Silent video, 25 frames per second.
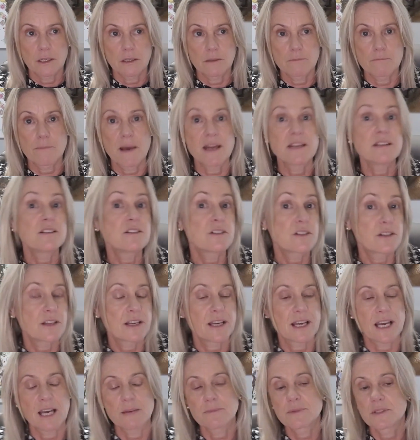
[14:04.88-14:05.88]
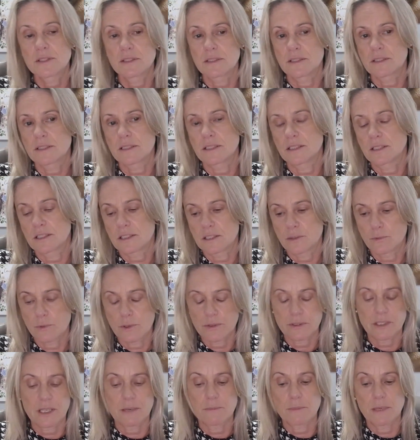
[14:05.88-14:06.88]
manage their absences. So
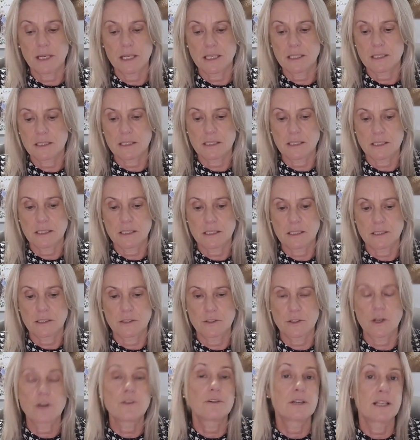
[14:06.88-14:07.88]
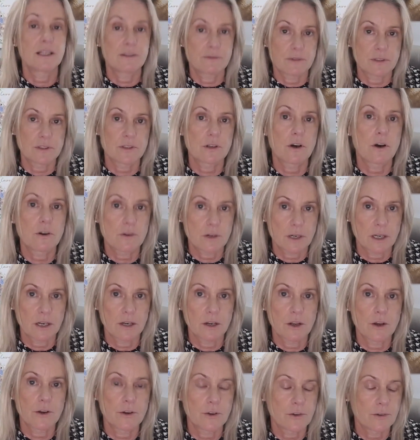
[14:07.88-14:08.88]
what that means is don't leave the dog
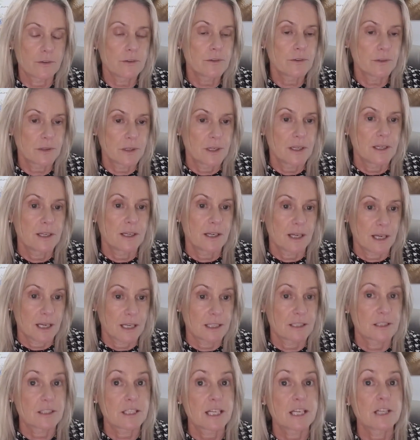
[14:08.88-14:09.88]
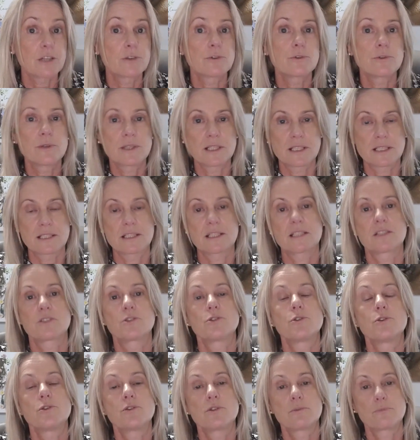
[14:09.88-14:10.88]
alone until it's
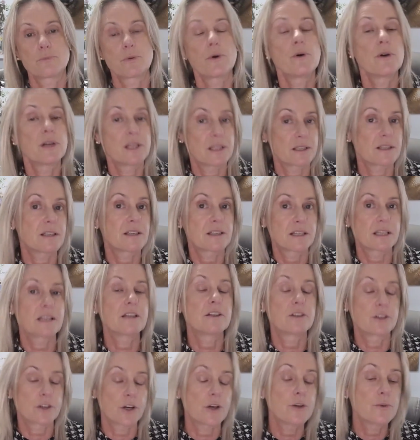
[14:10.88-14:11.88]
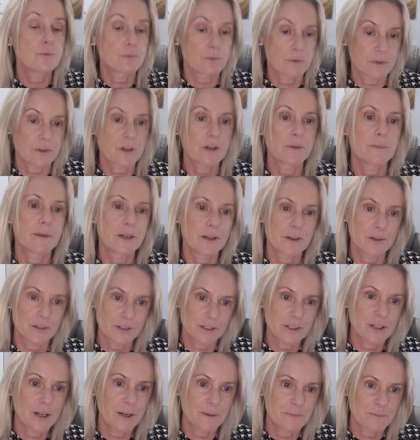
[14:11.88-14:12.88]
to the point that it can cope with home
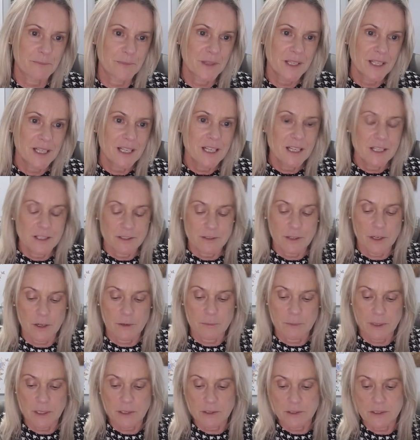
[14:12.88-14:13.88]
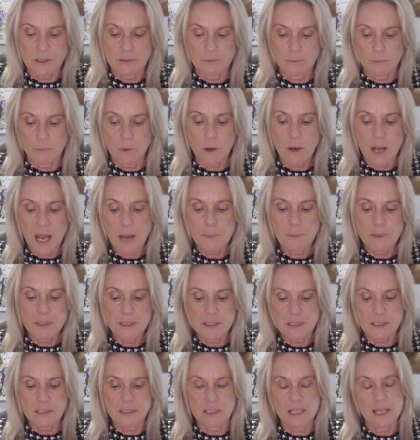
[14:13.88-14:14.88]
alone time. So because what
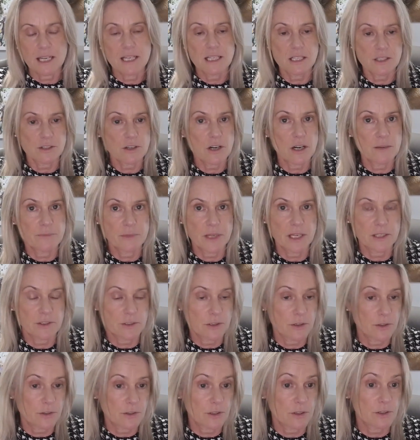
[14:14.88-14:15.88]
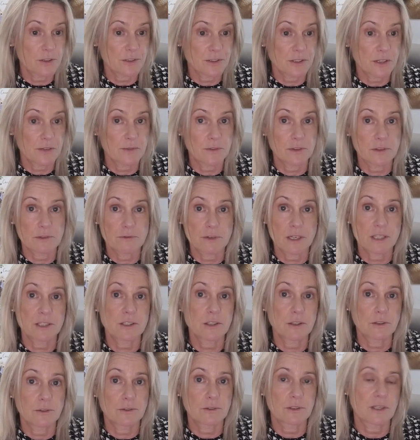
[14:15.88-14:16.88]
happens is each time that dog goes over
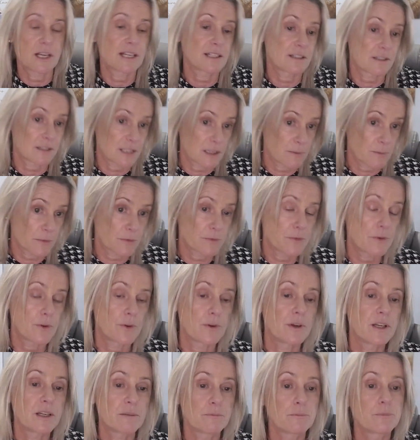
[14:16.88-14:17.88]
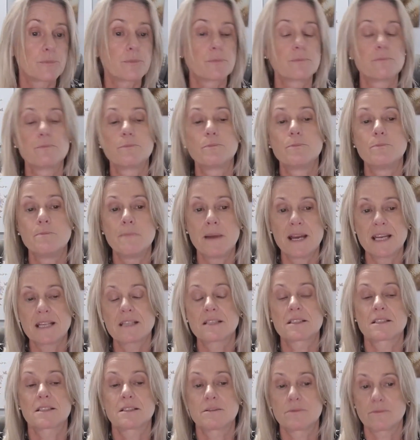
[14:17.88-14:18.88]
threshold, as I said before, it
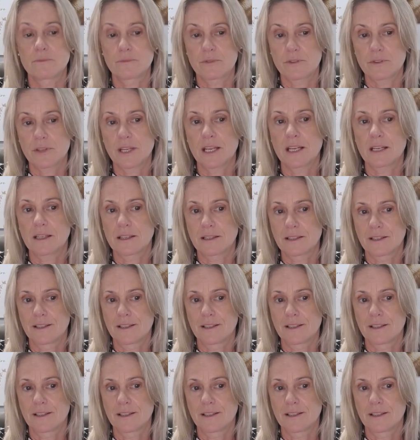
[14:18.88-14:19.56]
makes them think,